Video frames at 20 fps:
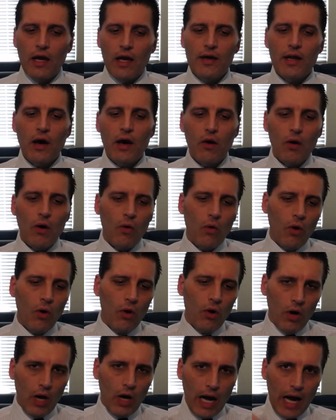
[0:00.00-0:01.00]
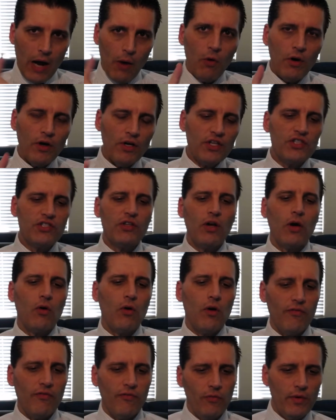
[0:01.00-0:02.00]
Now, I want to start
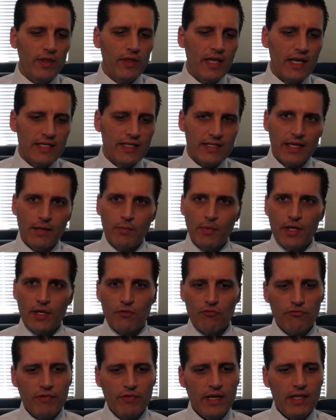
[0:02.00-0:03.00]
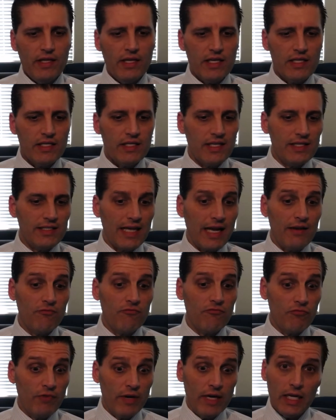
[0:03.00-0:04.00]
off with this, and I'm going to read this because I
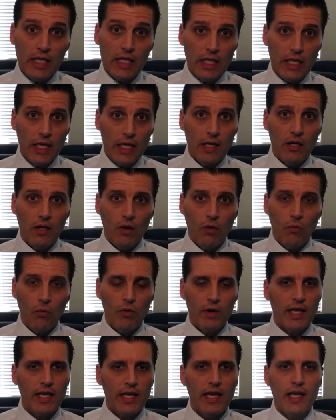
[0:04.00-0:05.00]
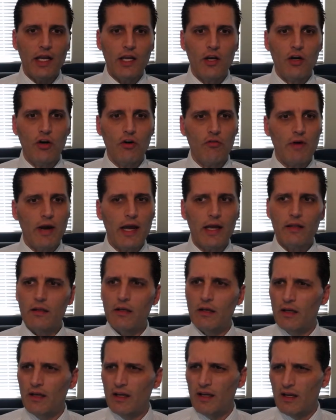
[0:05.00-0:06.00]
really want to get it correct.